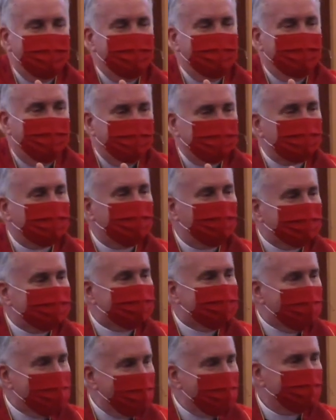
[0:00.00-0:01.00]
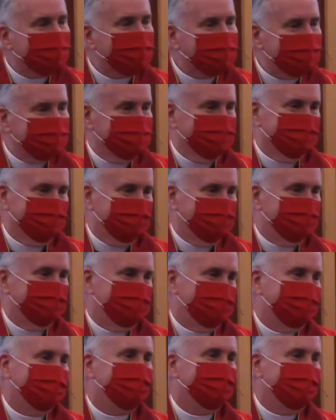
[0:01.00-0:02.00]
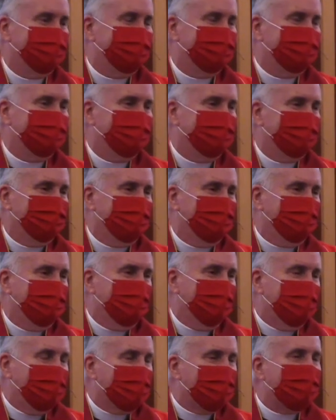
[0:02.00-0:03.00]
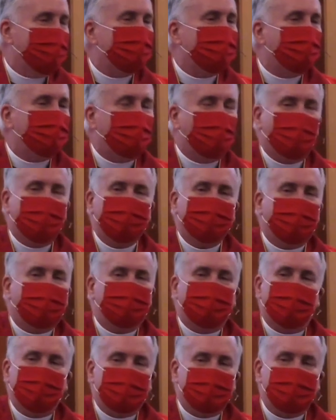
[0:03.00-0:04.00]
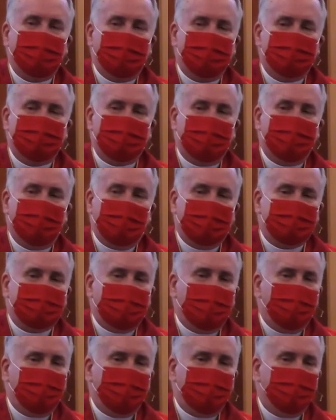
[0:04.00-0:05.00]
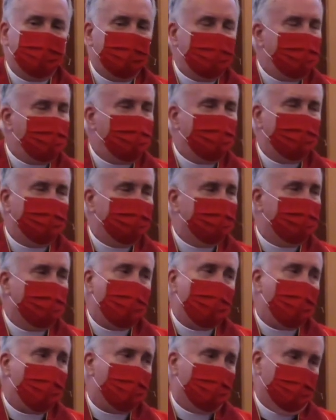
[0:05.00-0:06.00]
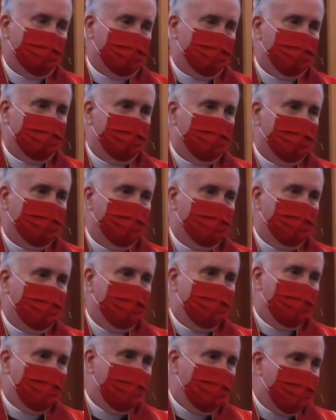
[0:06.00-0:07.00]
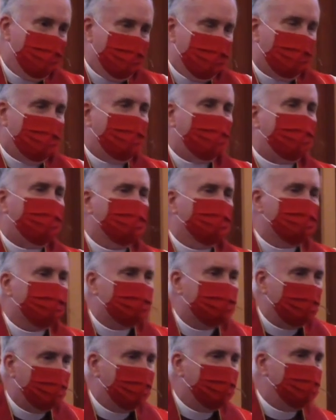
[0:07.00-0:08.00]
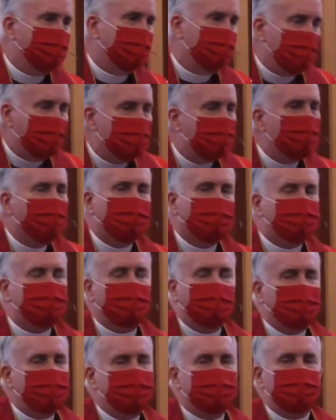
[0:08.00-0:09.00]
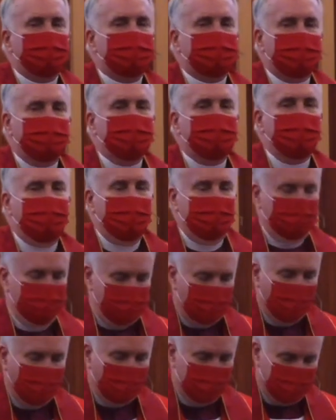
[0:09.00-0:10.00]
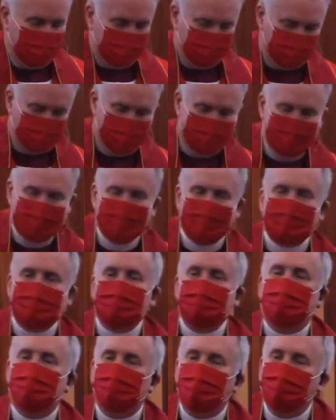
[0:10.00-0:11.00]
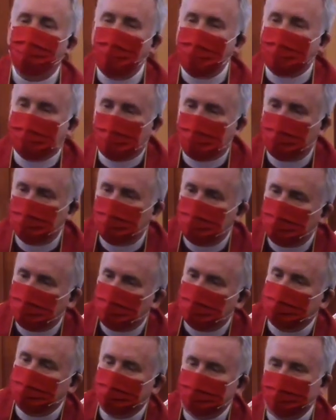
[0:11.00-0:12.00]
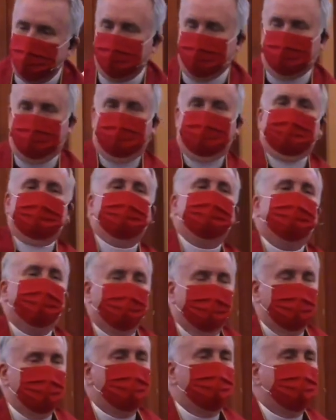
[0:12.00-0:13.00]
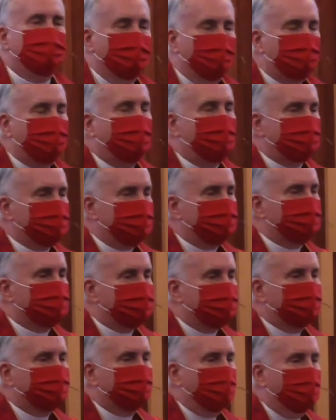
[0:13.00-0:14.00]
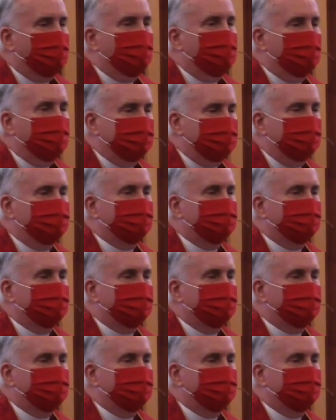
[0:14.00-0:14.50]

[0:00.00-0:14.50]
I'm going to heaven. And I'm a part of a foretaste of that kingdom even now. And that I can stand in those places of deep darkness, drenched in the presence of God.